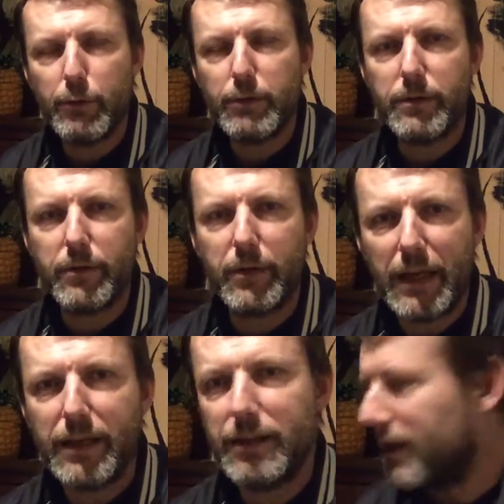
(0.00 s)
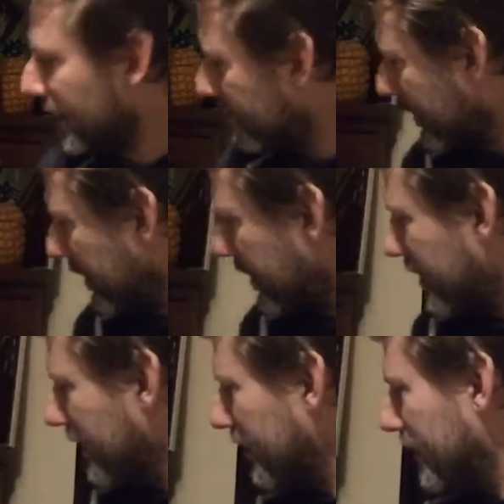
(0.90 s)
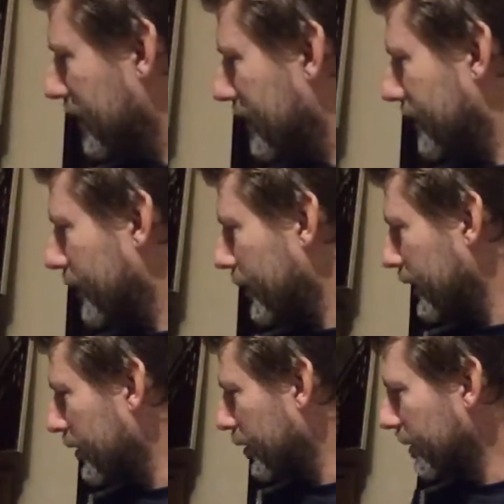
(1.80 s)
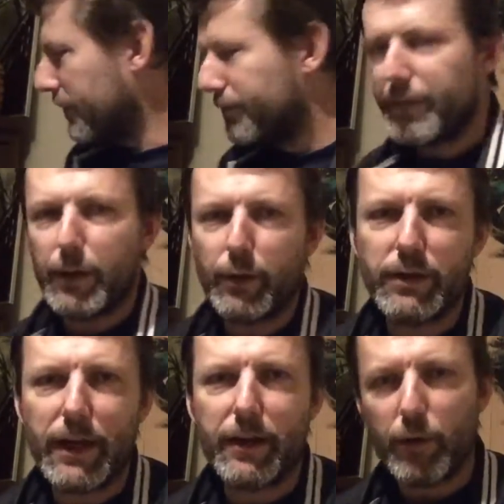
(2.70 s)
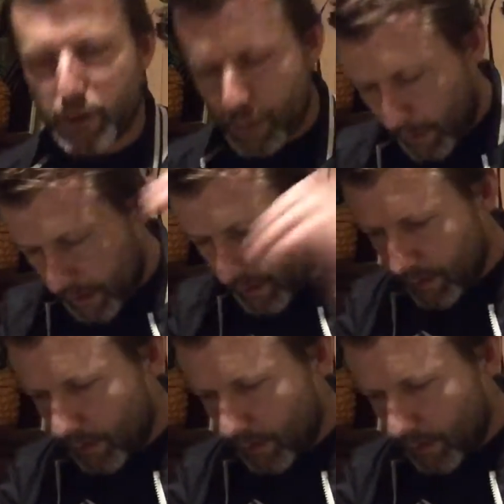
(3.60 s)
things down there? What are they doing? They're looking down at us the way that